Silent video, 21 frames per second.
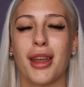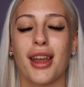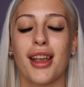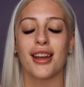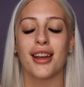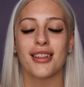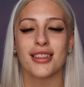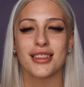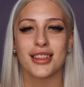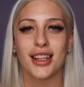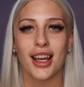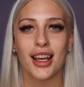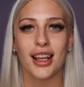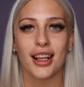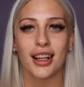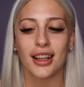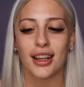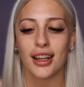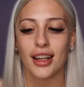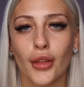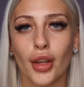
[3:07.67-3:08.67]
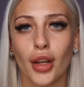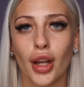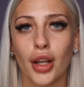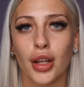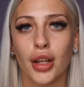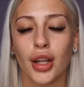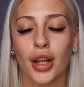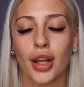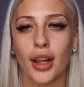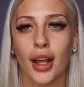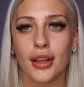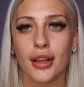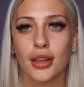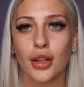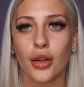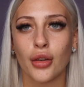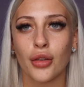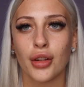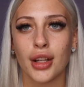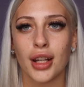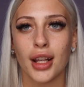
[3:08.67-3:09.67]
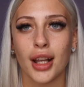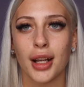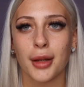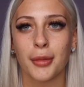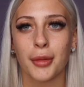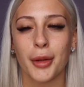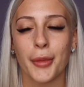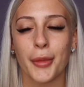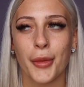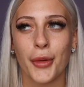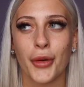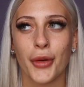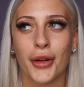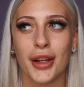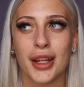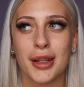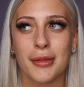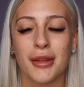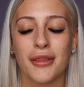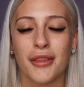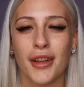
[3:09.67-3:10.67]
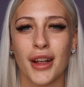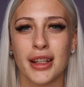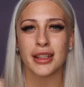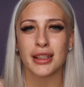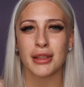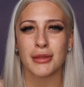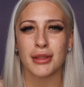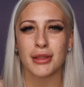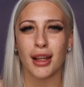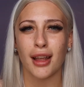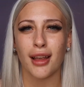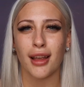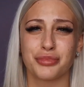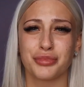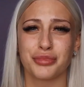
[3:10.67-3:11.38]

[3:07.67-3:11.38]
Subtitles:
And I was like, I'm like the honey, like I'm gonna put honey on my face. And he was like,